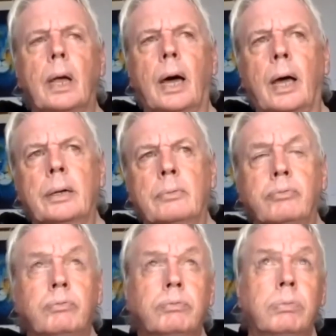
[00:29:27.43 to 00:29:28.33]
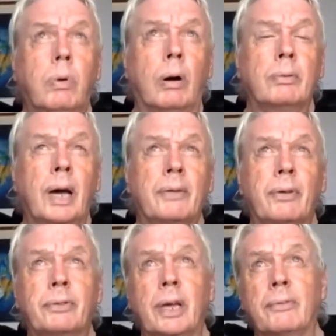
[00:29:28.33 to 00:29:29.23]
And what,
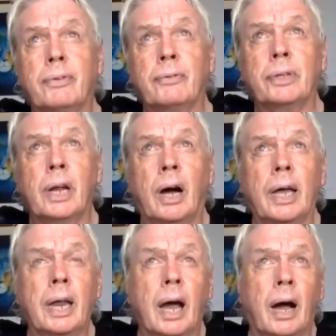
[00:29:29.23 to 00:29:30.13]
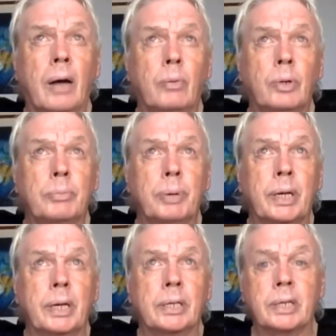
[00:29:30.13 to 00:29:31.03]
1958, 59, I would
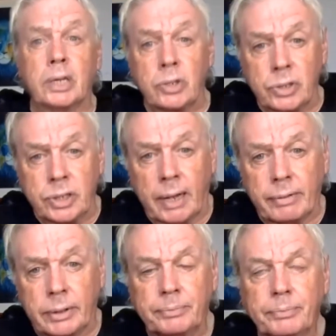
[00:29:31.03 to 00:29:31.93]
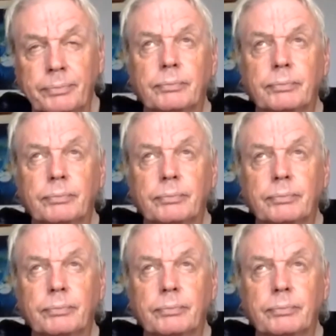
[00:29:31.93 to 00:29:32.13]
be six or seven.